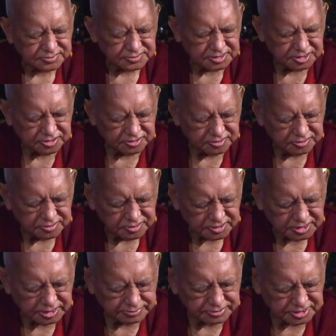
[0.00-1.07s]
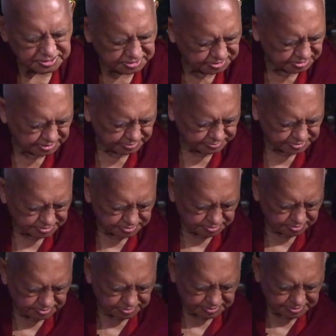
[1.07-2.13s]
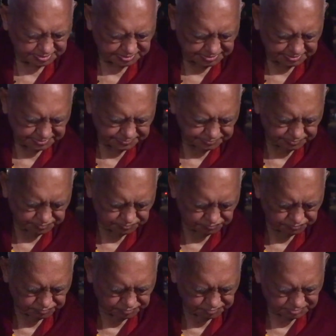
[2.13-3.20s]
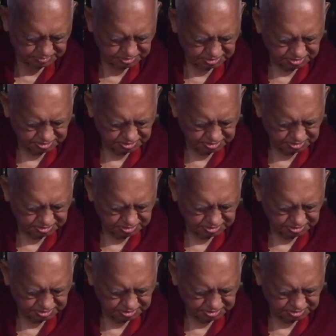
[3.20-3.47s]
you know, gave the sentiment. So, mm,